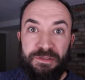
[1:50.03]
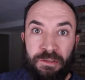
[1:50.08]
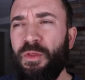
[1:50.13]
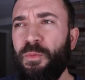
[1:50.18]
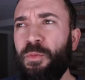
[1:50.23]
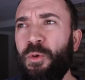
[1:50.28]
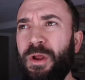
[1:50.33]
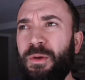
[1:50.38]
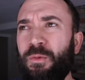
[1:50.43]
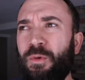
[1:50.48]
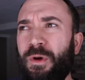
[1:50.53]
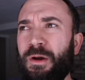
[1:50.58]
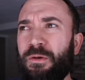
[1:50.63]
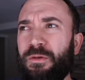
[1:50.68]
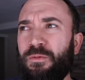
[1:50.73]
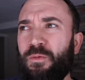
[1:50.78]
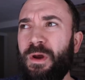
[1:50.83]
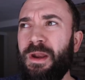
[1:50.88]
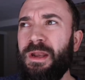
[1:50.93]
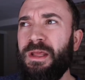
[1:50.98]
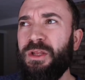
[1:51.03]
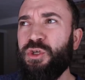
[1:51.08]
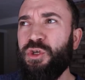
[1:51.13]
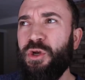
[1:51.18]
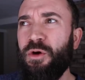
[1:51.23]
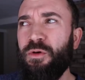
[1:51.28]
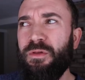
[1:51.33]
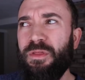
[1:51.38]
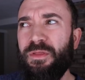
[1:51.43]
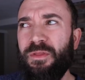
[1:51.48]
to the point where I was writing
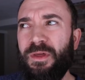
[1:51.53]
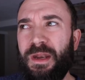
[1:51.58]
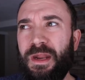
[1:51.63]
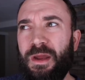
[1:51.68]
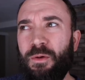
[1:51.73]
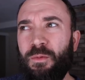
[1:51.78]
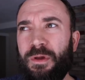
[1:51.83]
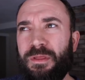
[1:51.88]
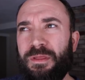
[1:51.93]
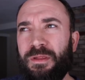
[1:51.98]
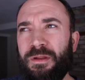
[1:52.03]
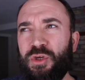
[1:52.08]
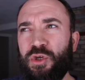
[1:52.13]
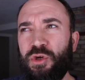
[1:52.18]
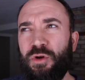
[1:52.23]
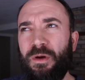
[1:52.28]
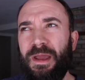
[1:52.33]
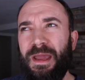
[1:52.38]
jokes that I wasn't sure